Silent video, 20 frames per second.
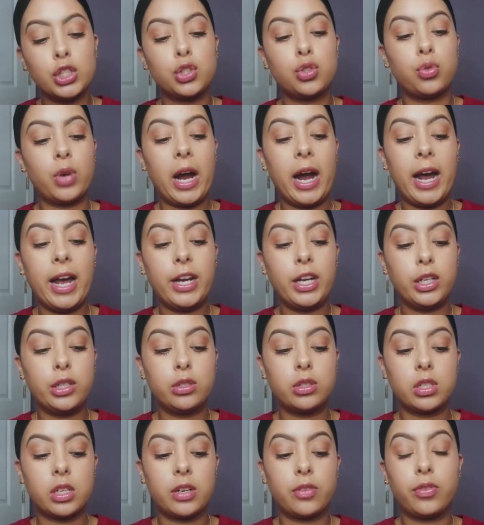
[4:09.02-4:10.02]
Try to
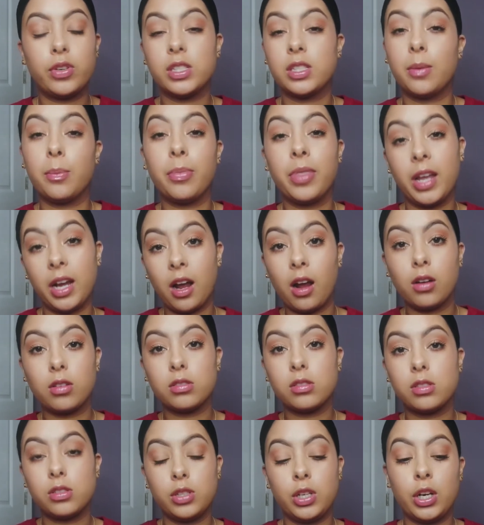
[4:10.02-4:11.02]
use it for something
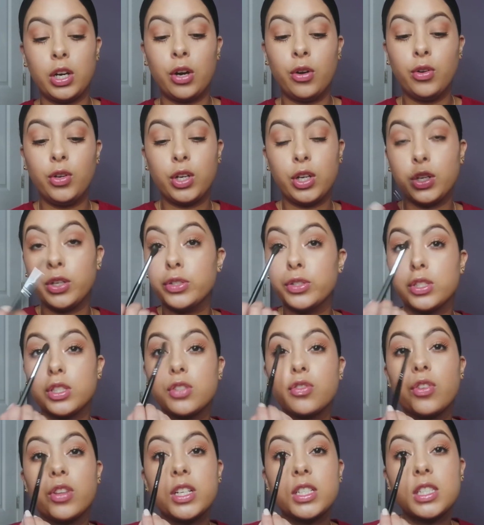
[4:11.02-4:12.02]
else. You can use
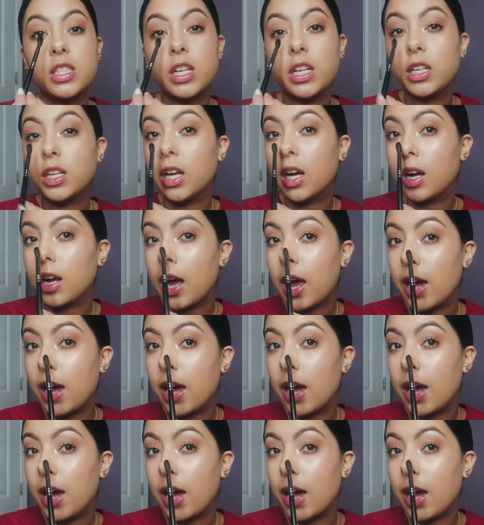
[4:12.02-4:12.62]
this for the tear duct.